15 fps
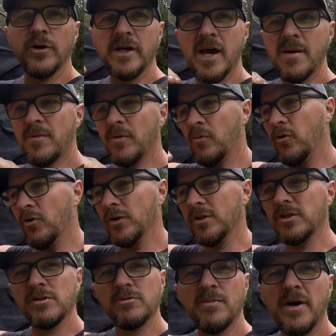out, but water's
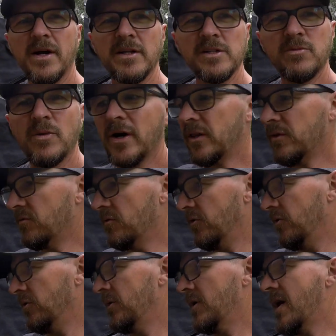just made its way
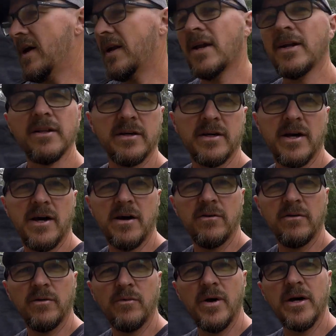through out under the car
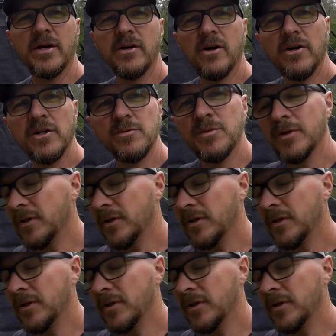and away it goes. But